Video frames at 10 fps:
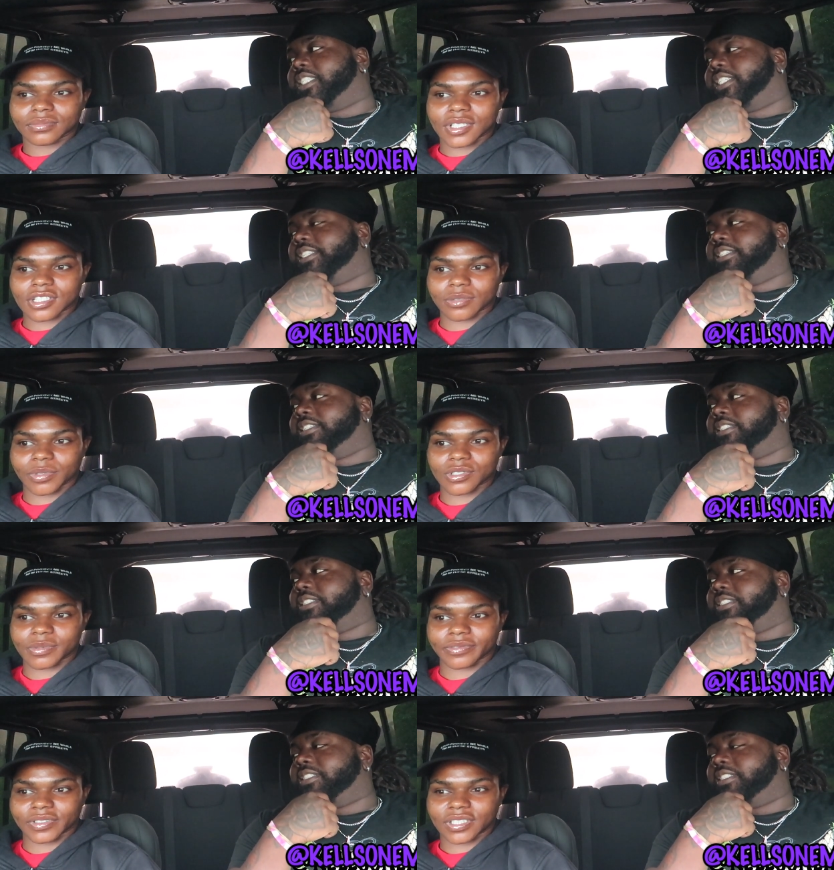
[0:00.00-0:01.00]
Speaker 1: It's supposed to
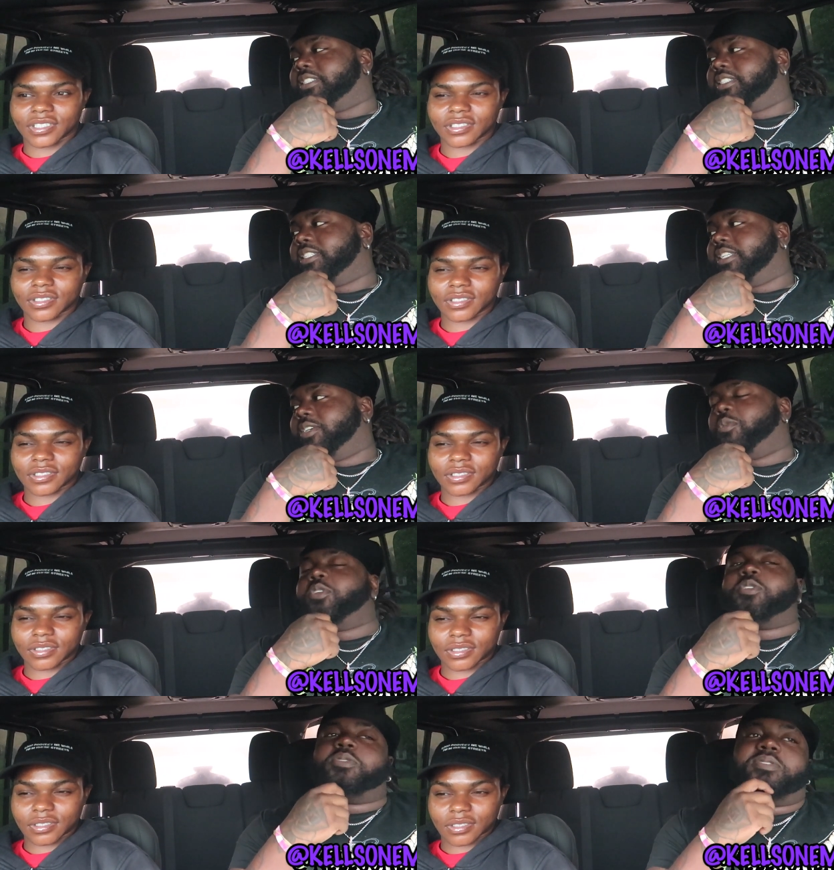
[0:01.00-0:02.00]
be funny.
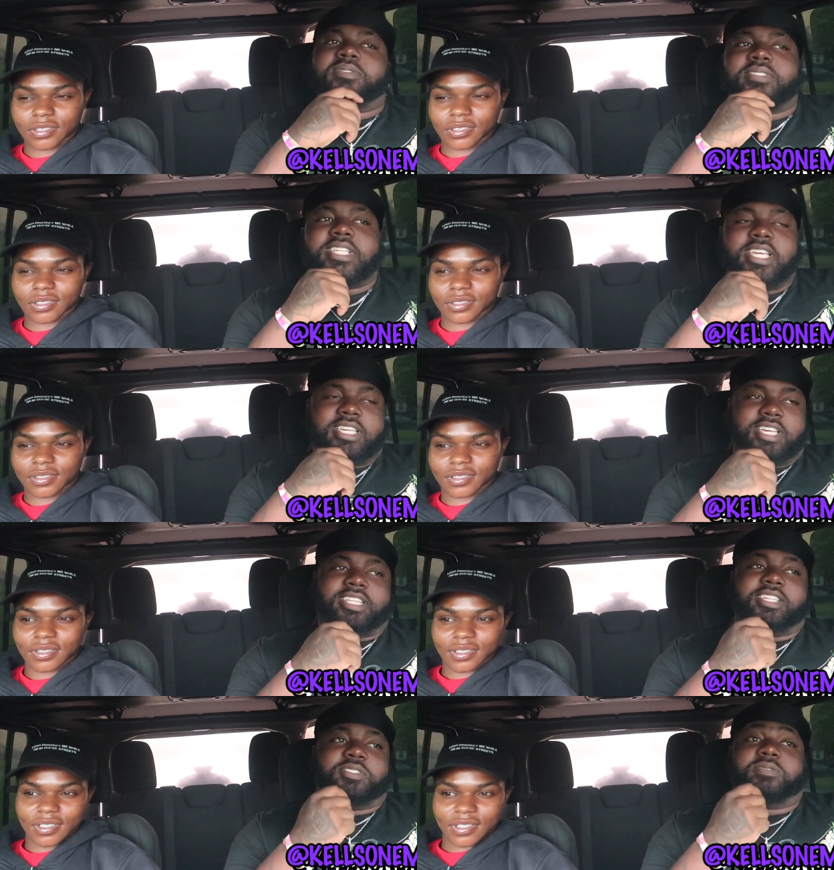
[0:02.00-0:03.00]
Speaker 2: Well, yeah, I think it's